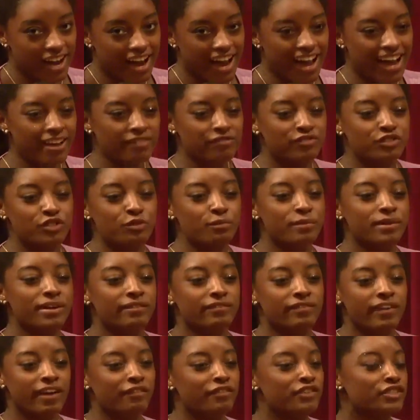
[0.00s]
I have too many
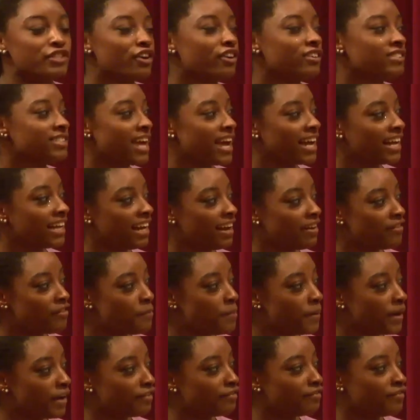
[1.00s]
favorite songs. I can never
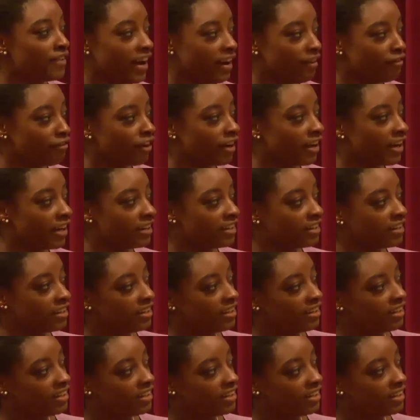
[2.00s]
pick a favorite. Yeah,